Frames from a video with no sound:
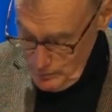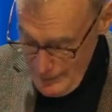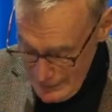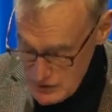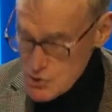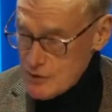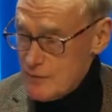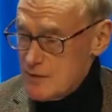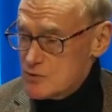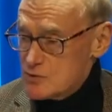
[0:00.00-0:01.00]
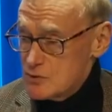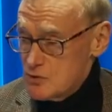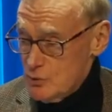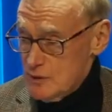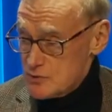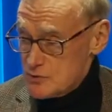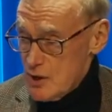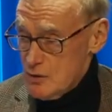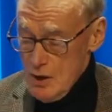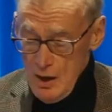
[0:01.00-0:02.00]
managing this and doing
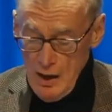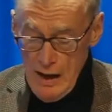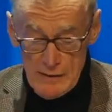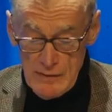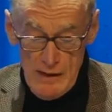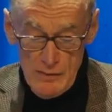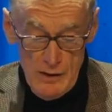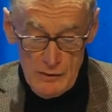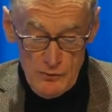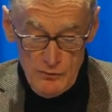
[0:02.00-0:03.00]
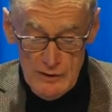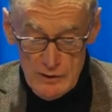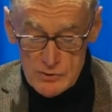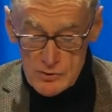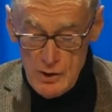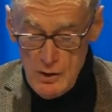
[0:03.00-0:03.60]
so. And, and the, the figures,